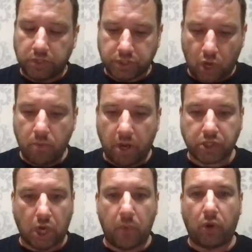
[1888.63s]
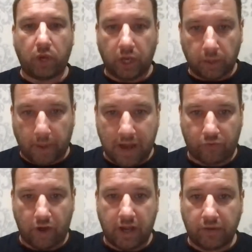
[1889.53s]
was so much going on in the
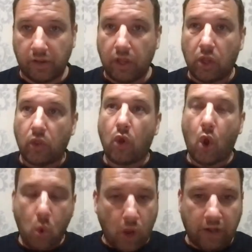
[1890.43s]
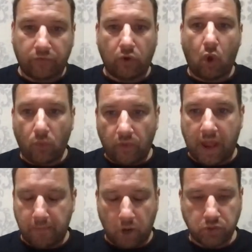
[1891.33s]
background. All that's gone
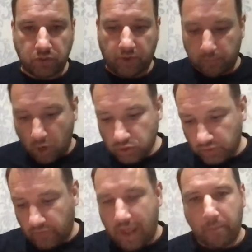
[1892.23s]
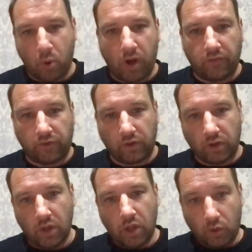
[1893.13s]
now. Most of it, most of that
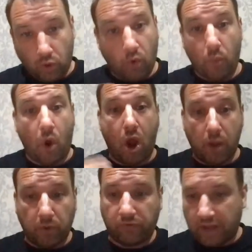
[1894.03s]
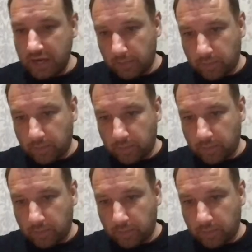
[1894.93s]
poison. What I would say,